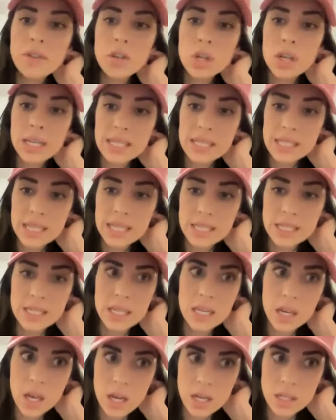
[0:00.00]
of your
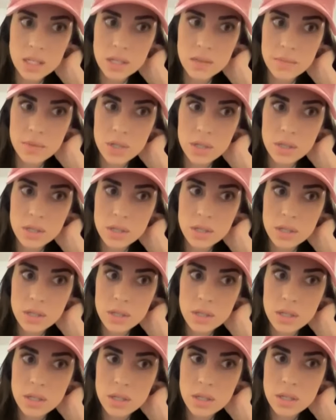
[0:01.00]
existing customers.
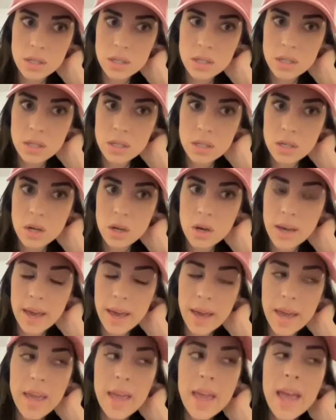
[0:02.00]

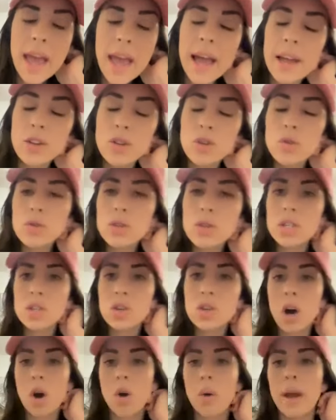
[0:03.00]
Okay. And you
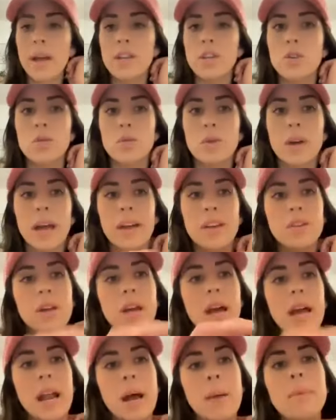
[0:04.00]
just go and and
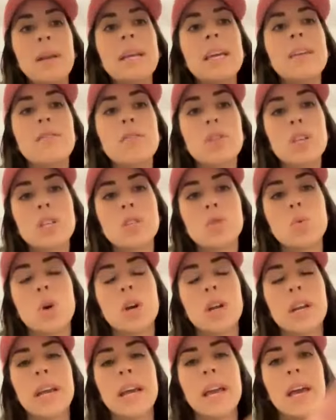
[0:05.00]
I'm going to give you this
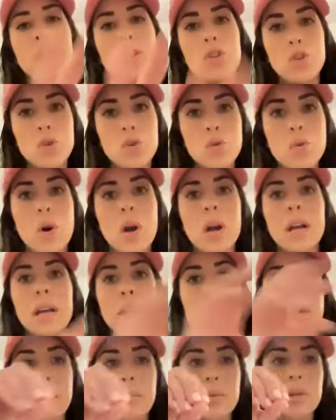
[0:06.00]
wording and you are going
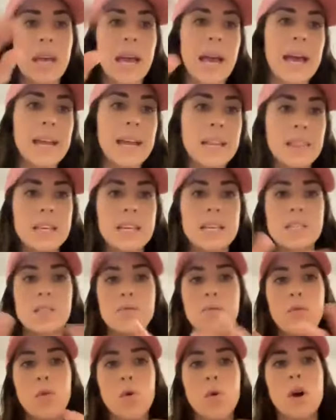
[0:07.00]
to be able to edit this
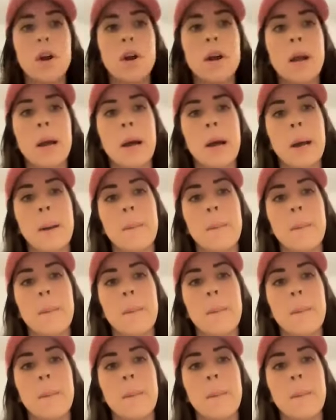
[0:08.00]
for